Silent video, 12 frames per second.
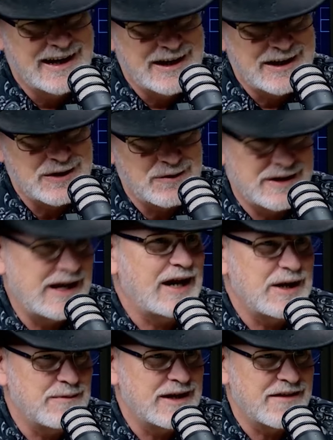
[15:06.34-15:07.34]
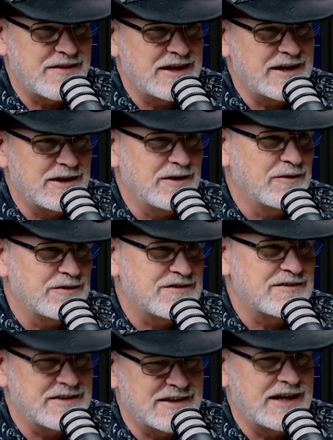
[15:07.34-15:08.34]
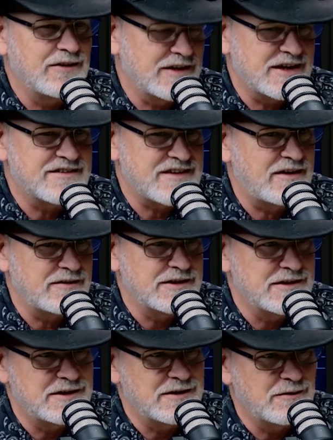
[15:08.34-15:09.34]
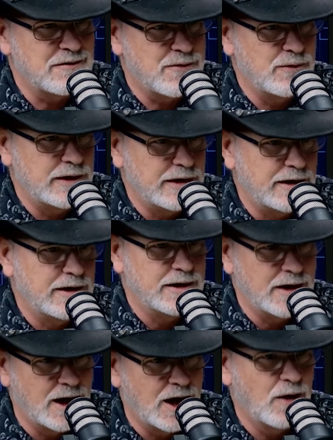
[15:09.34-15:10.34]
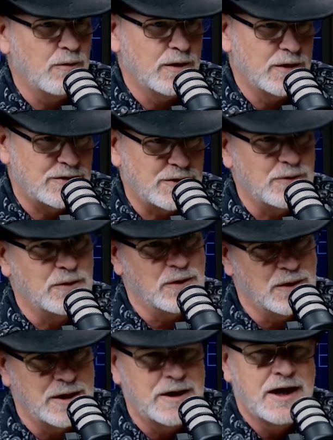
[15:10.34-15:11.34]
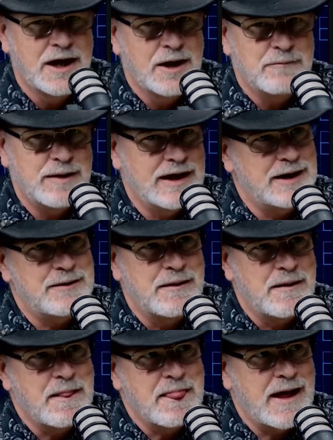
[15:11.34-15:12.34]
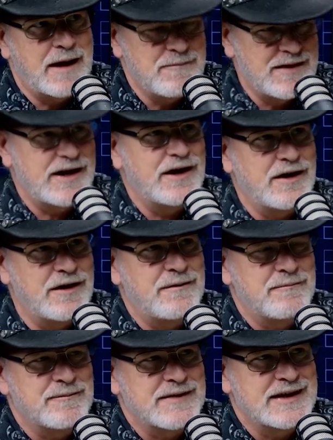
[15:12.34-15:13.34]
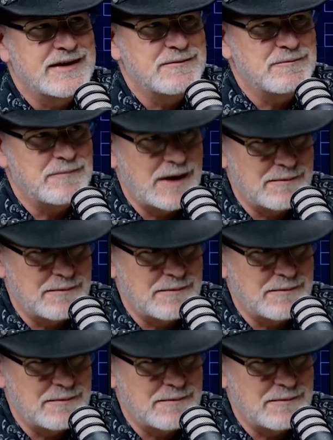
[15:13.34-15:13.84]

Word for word: you know, a 90 minute thing, you know, it's Gilligan's Island, you know, a three hour tour. But I'm there. My